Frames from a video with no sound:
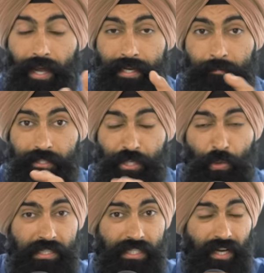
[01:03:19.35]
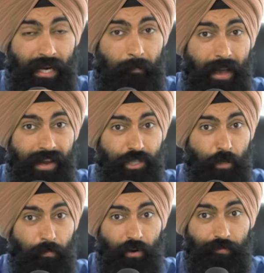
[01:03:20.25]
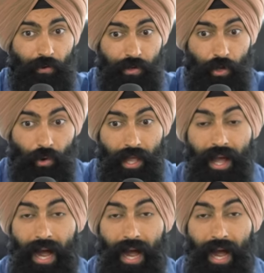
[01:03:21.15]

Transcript: and number two, you still got to manage your portfolio.